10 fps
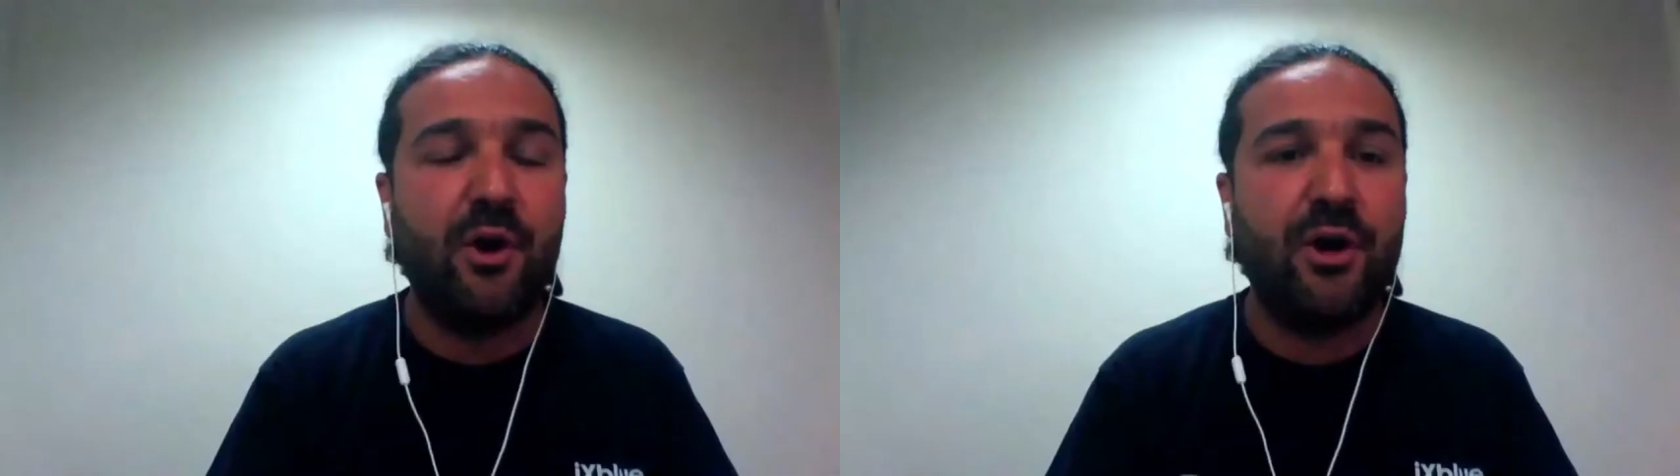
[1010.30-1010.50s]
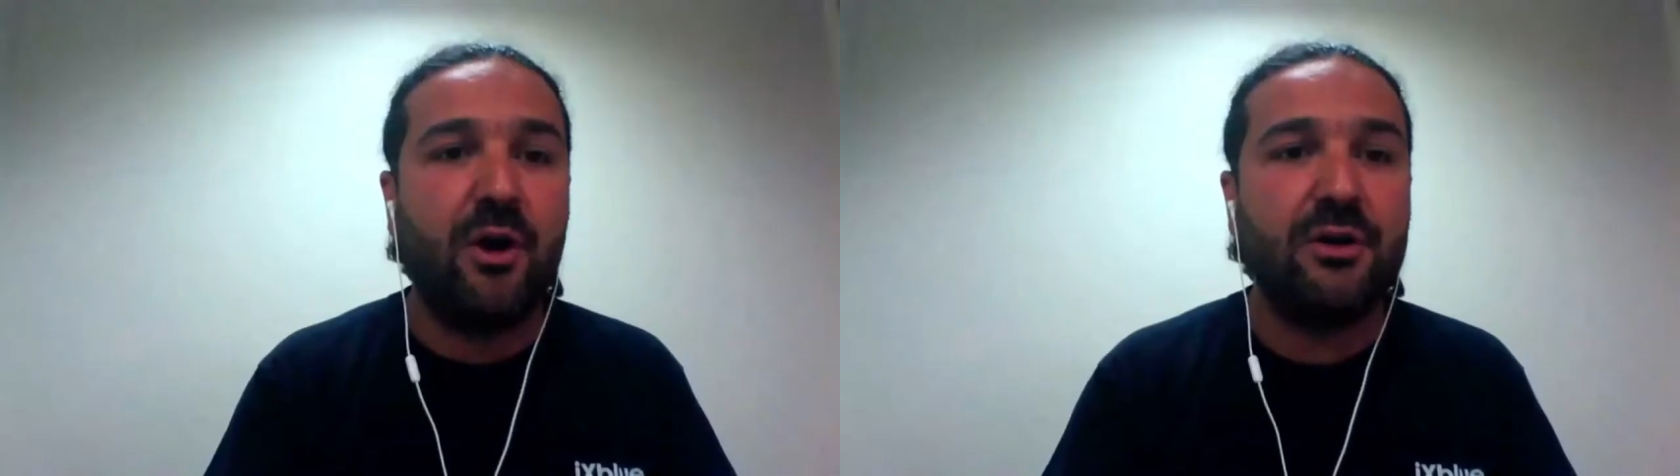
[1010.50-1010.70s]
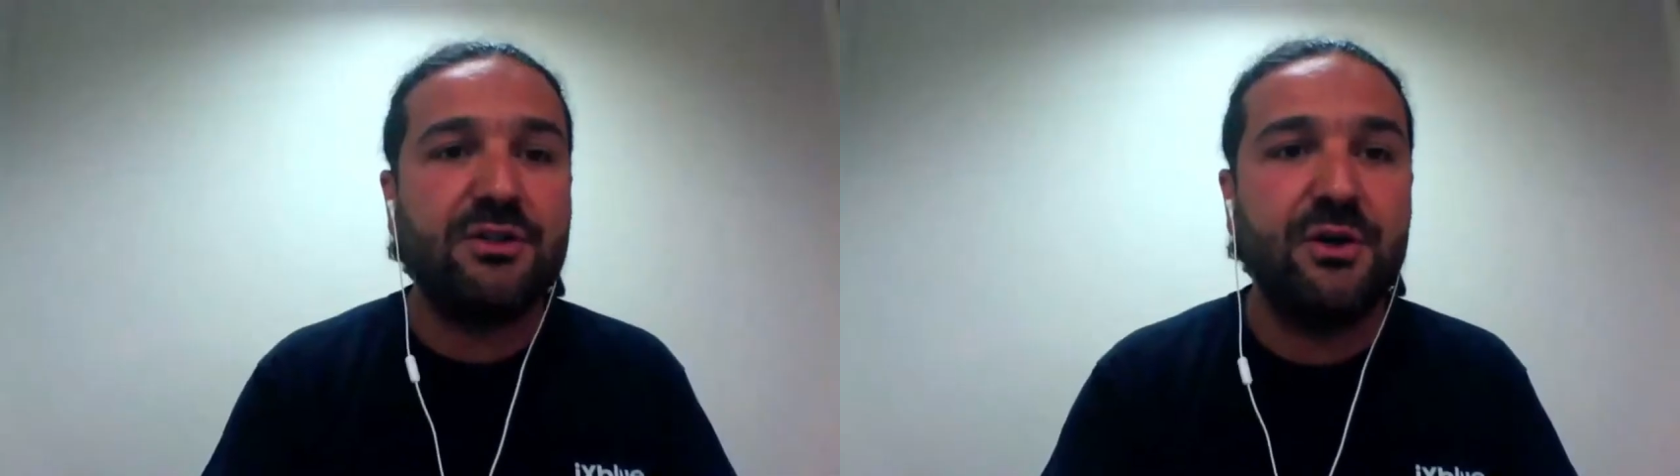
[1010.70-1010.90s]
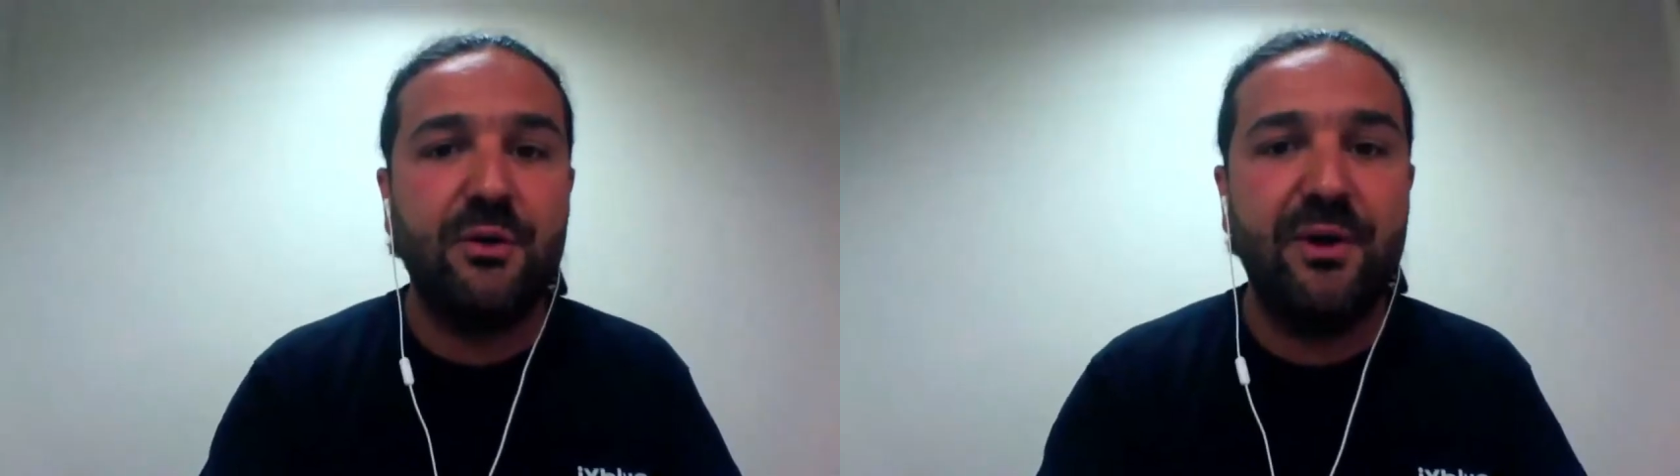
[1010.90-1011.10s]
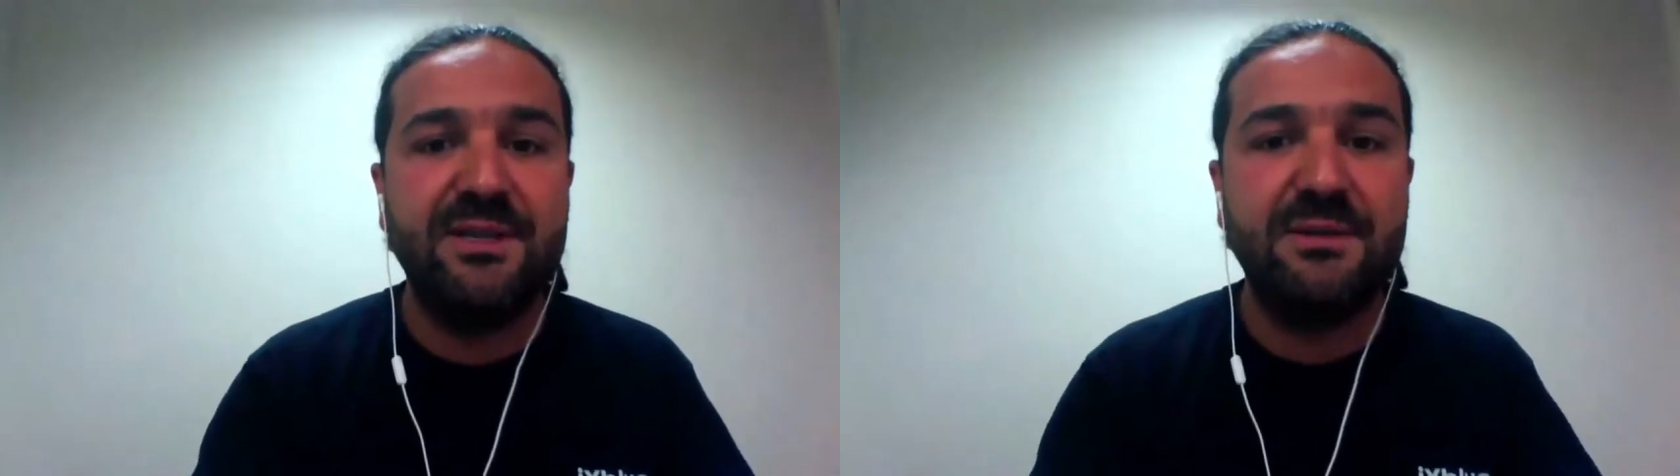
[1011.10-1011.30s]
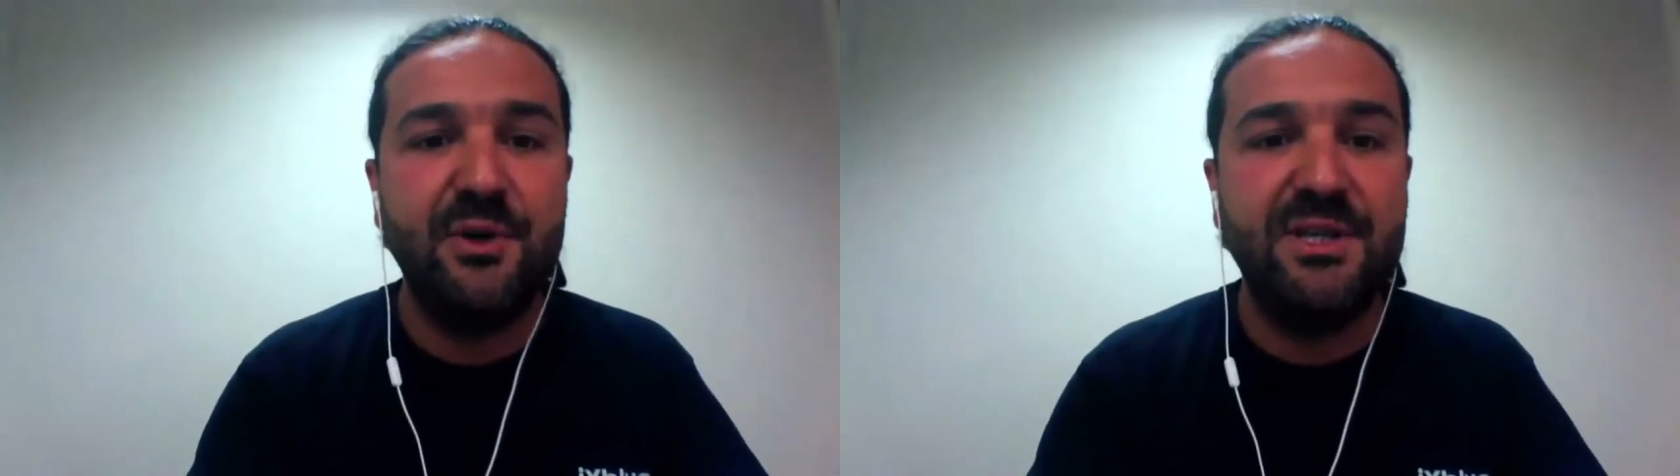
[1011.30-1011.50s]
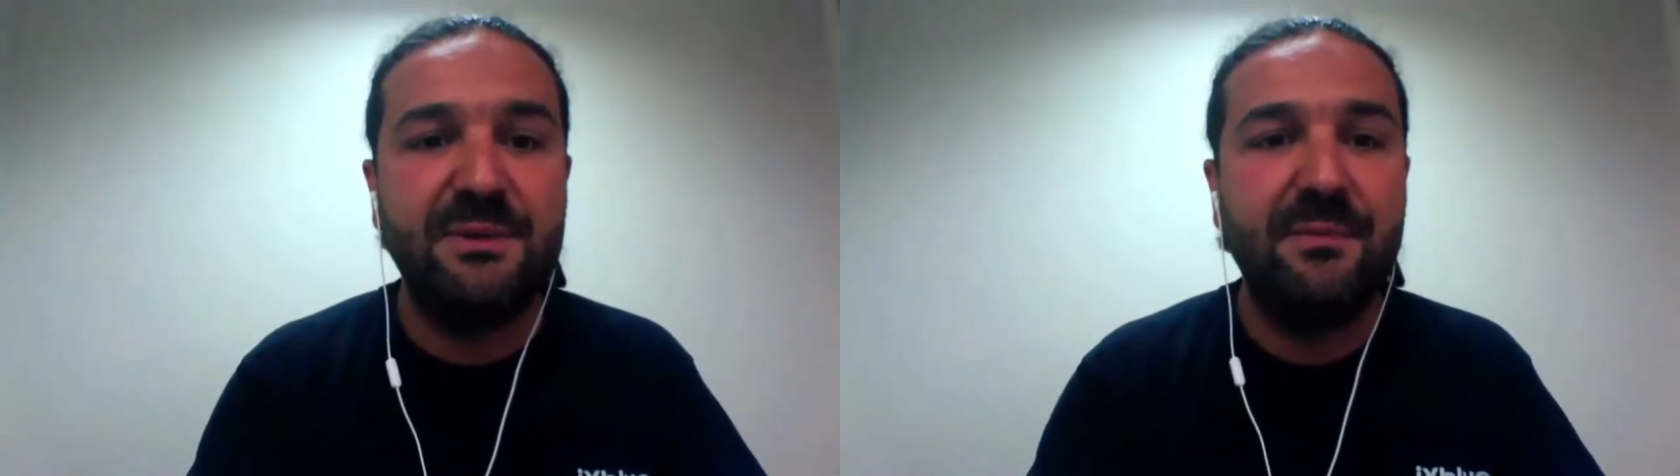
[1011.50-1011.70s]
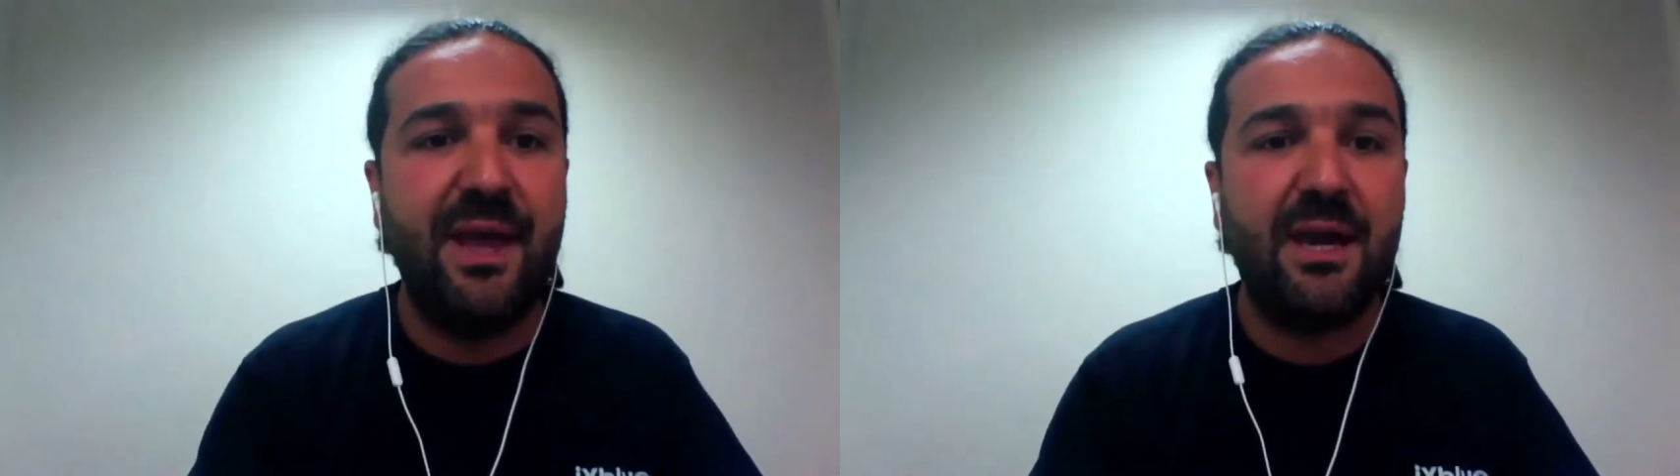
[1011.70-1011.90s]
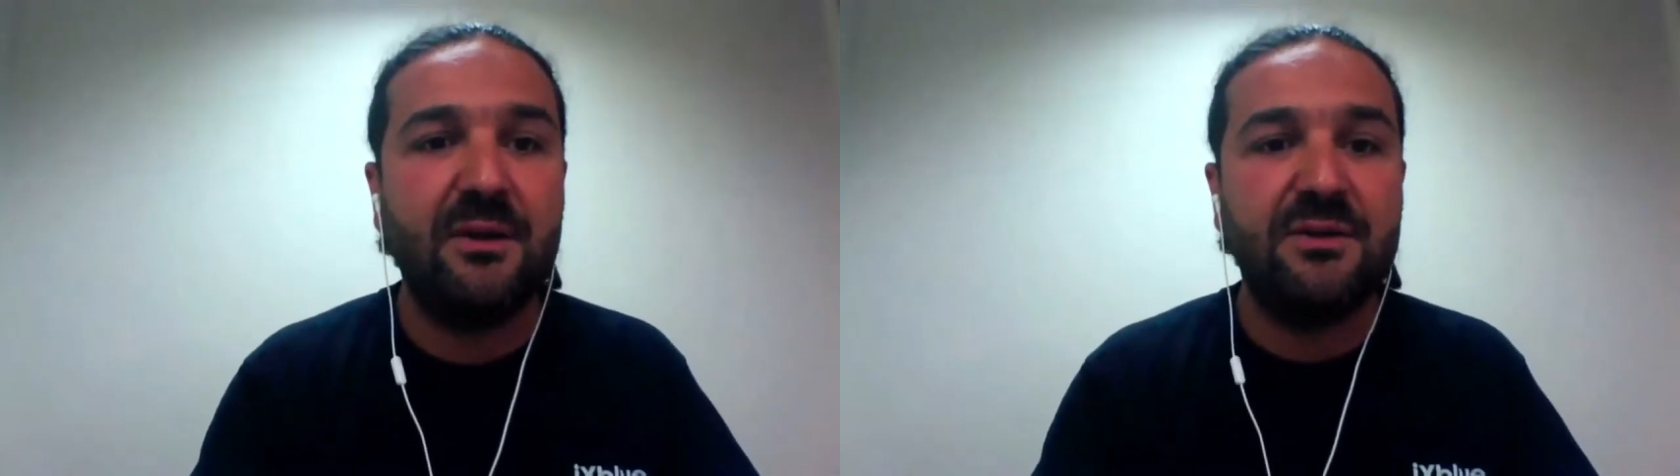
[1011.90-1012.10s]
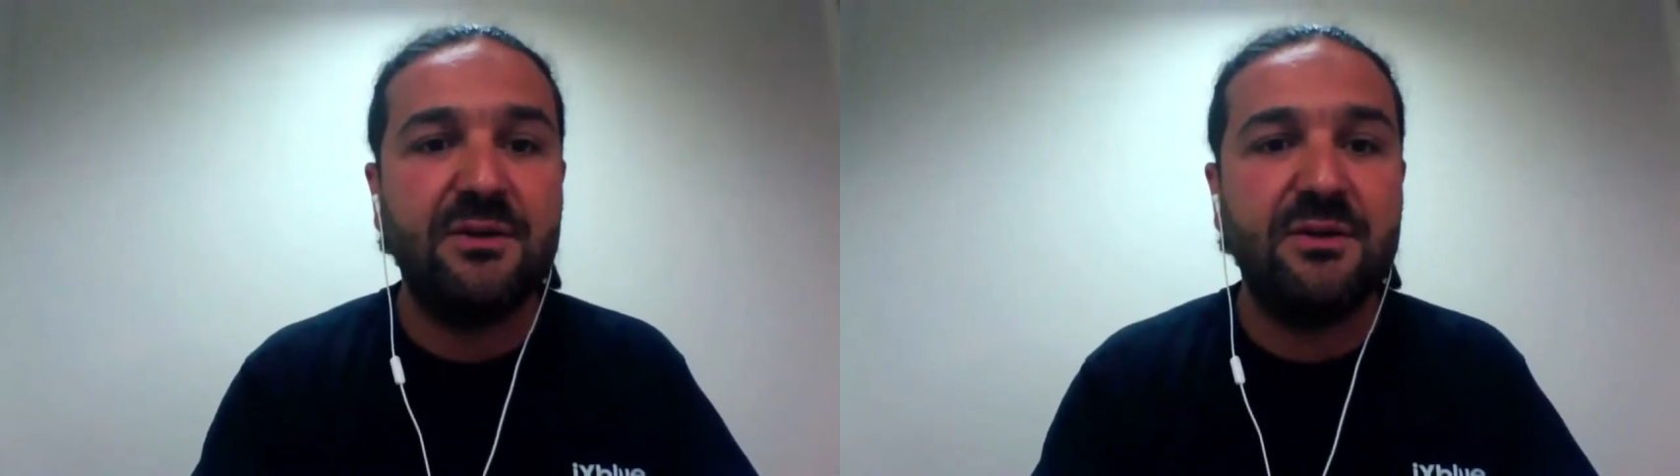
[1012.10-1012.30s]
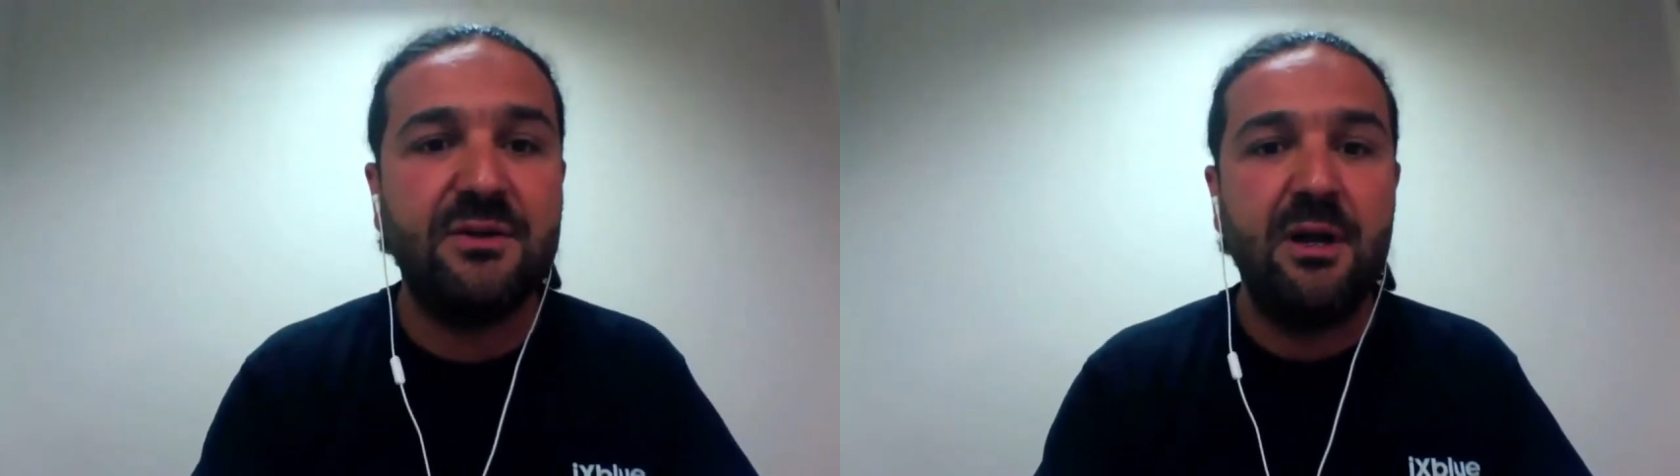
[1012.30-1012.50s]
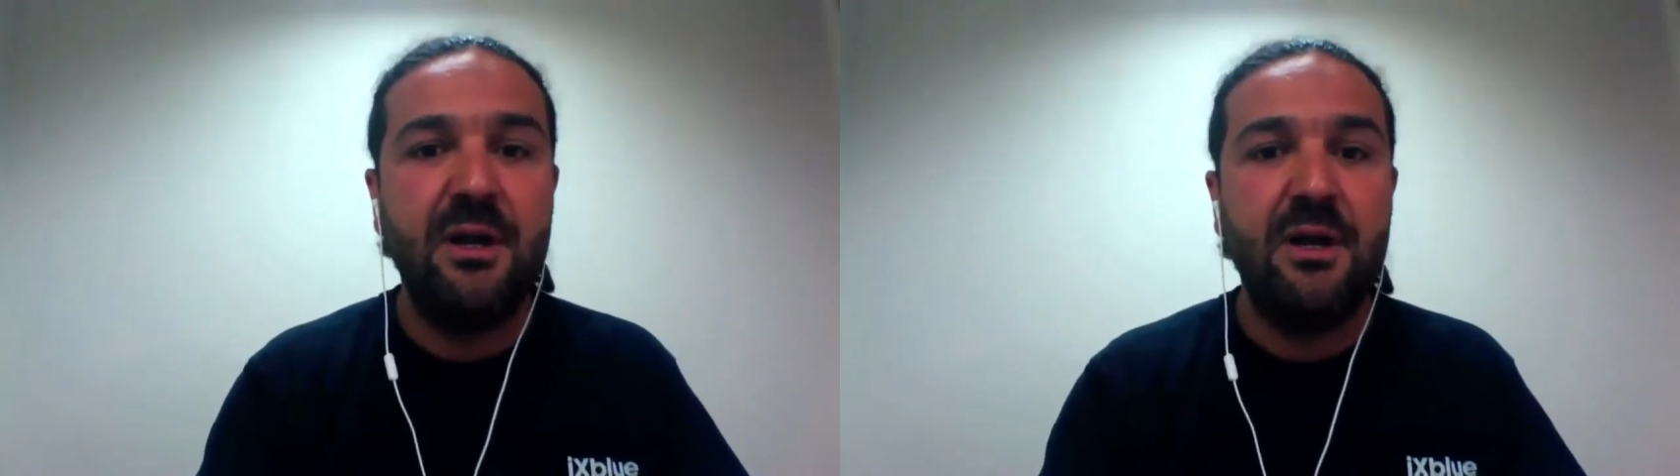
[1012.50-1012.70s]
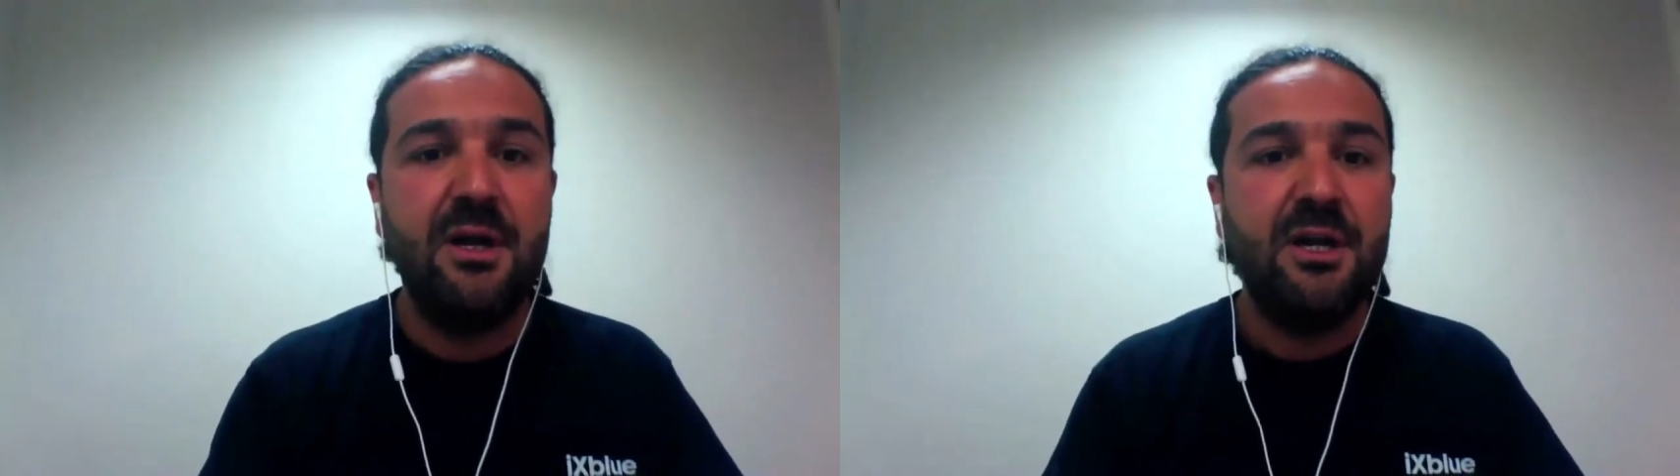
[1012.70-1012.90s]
can work also with multi-beam echo sounder.